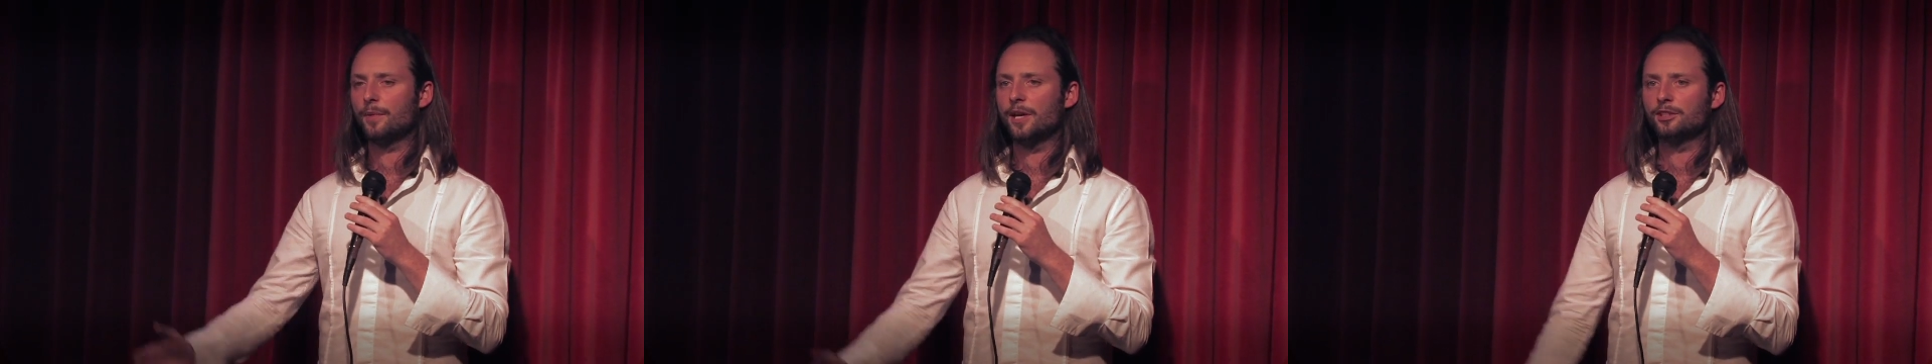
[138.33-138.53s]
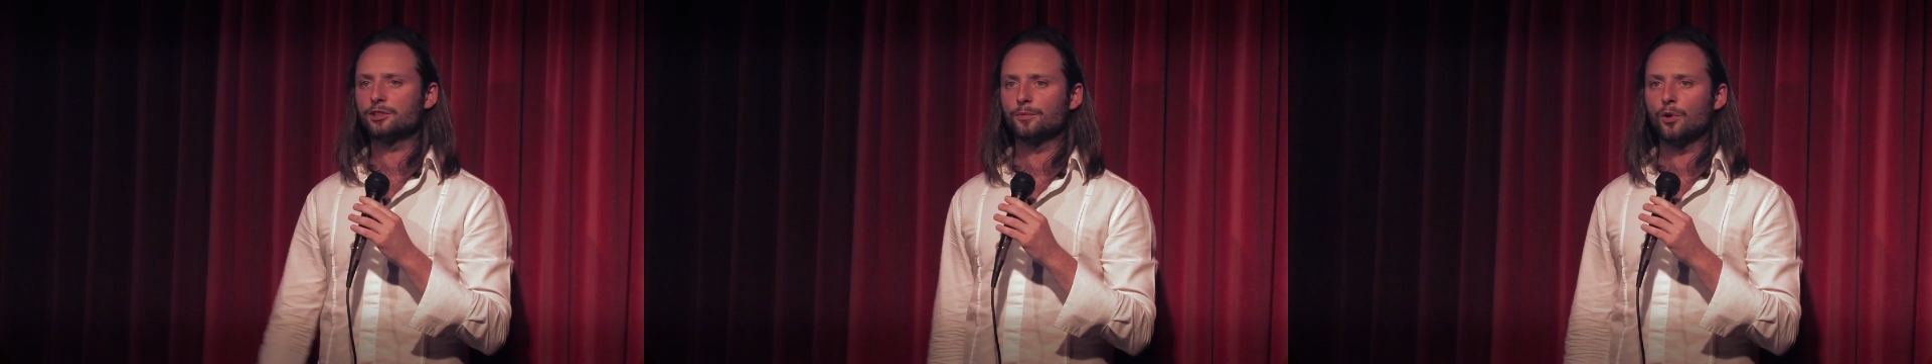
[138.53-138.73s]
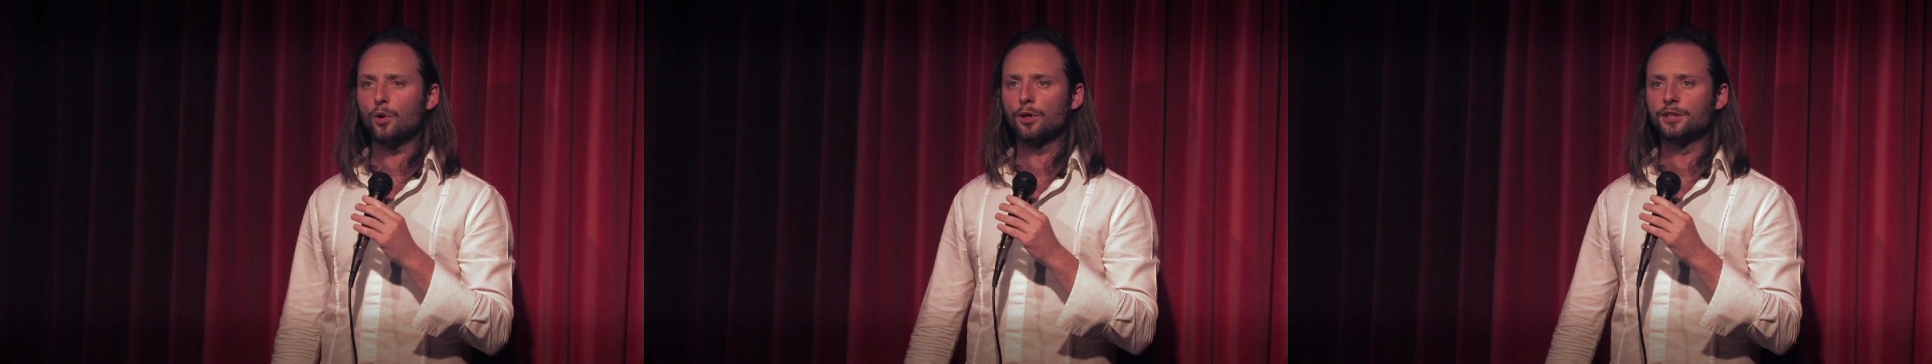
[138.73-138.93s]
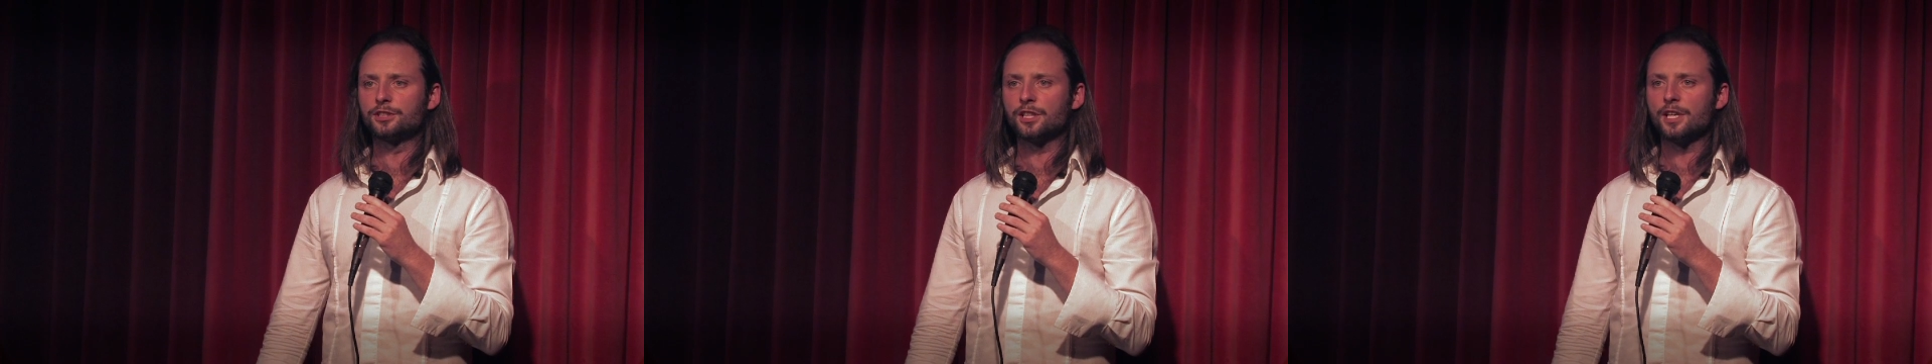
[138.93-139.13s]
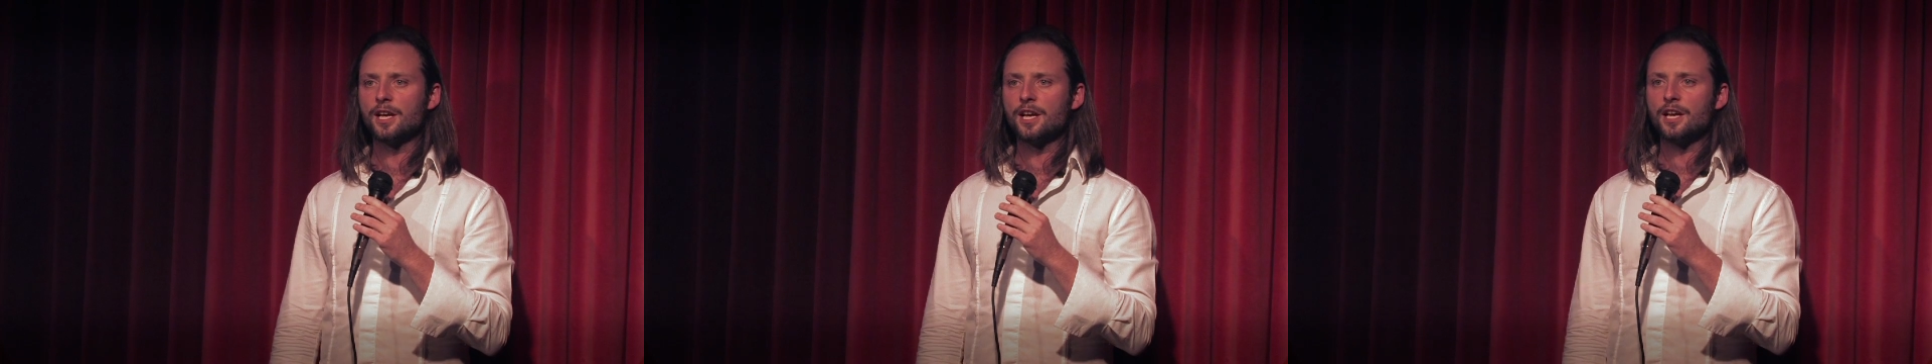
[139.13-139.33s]
make some
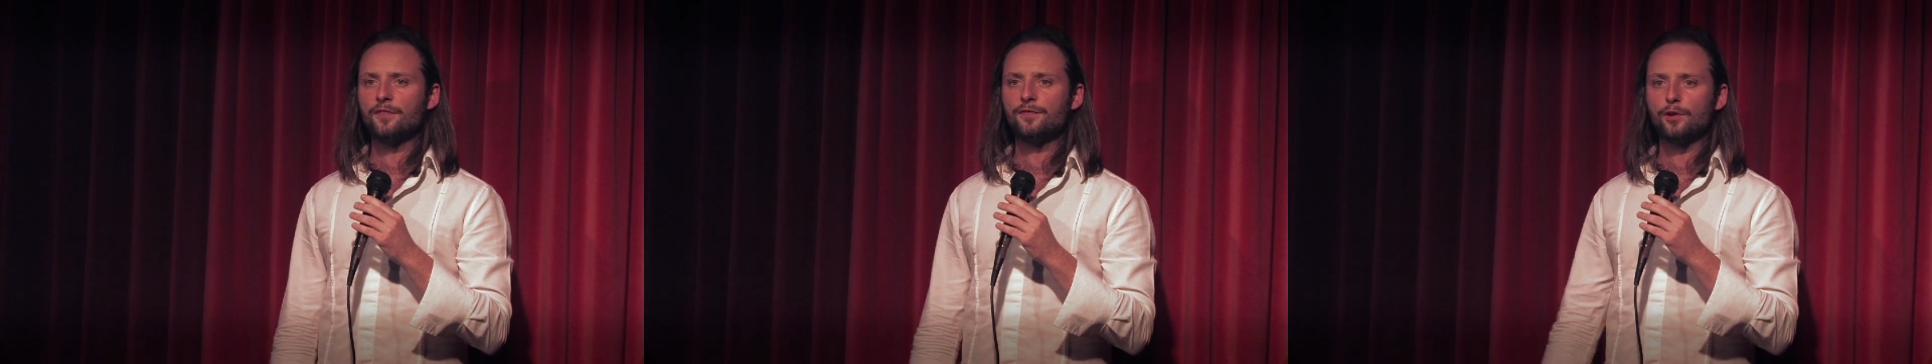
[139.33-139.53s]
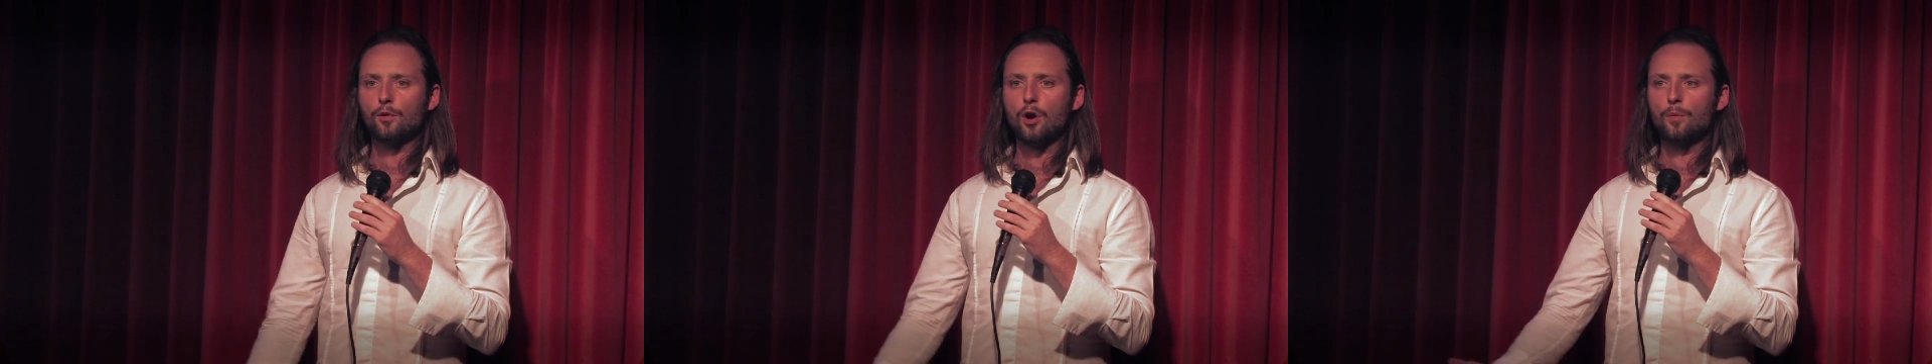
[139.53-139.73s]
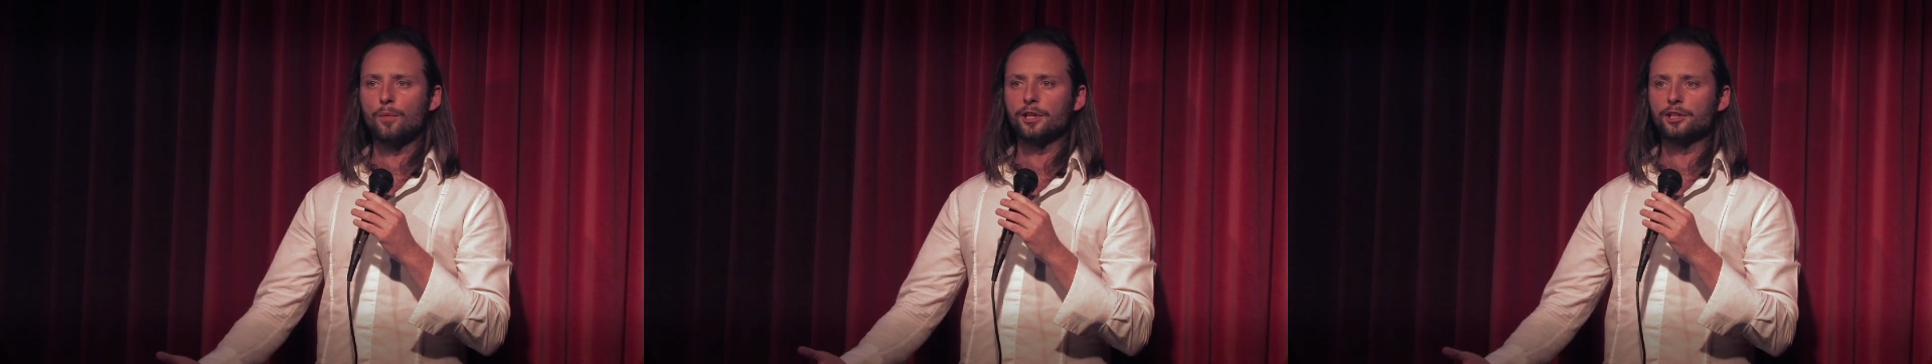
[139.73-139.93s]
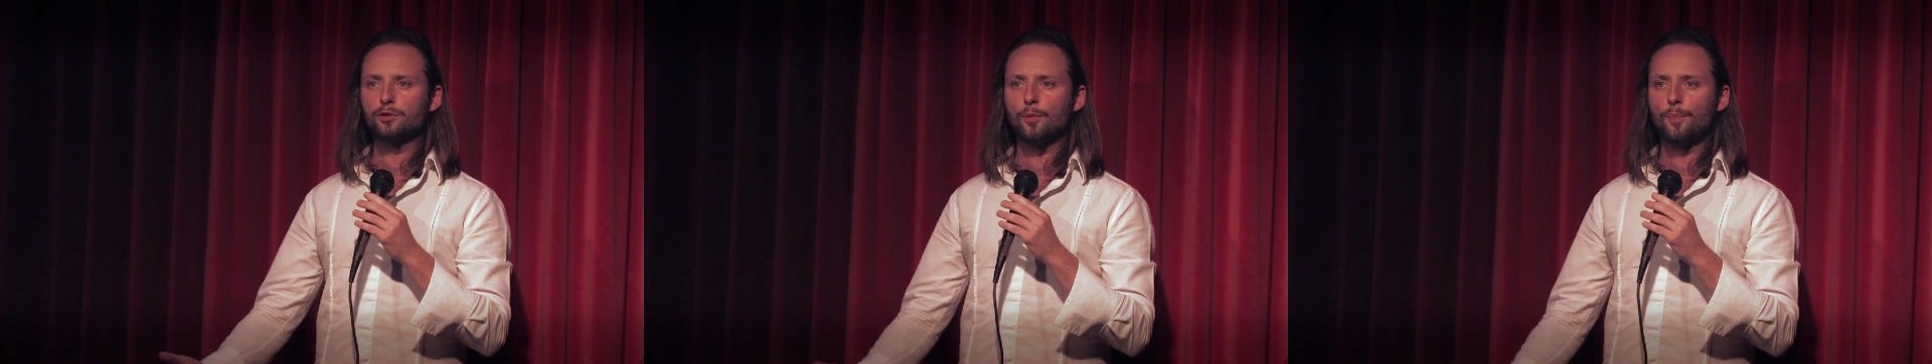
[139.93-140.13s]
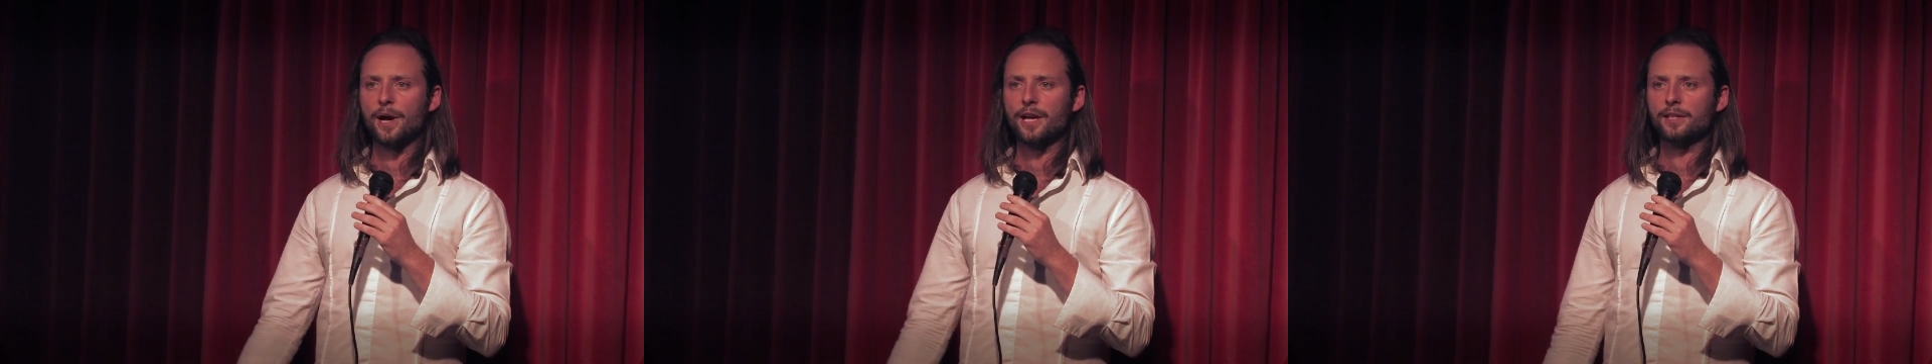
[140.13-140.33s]
noise if you owe money to
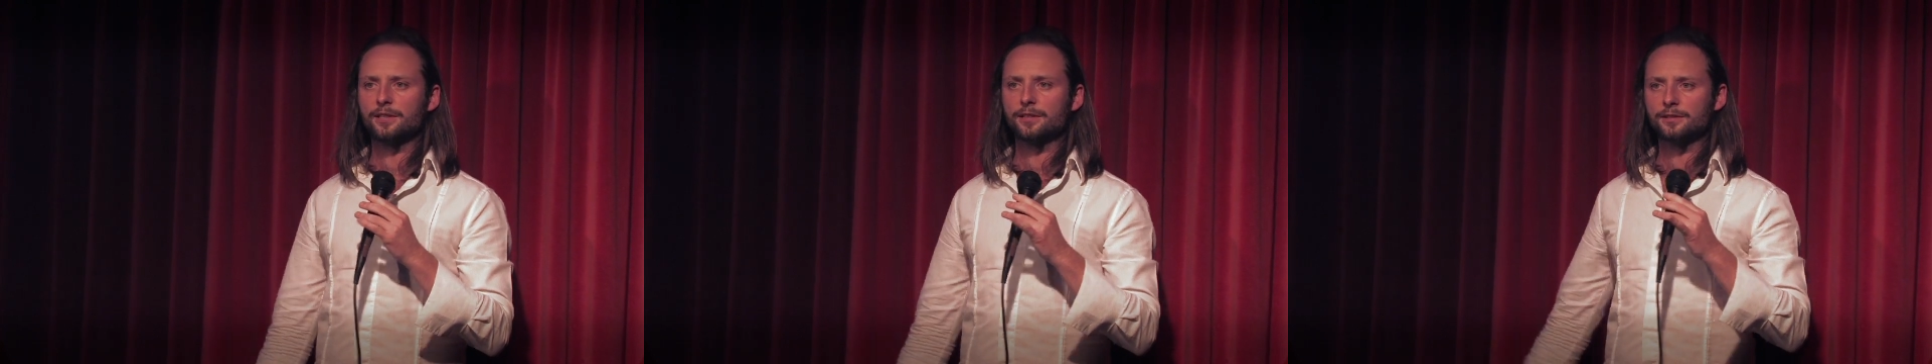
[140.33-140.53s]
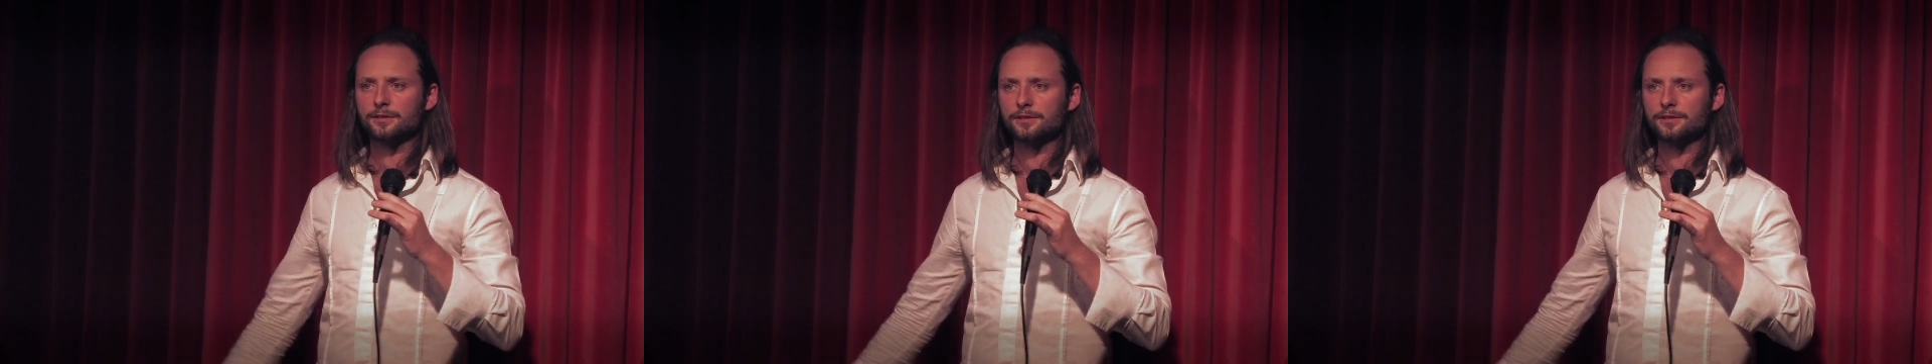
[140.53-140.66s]
a bank.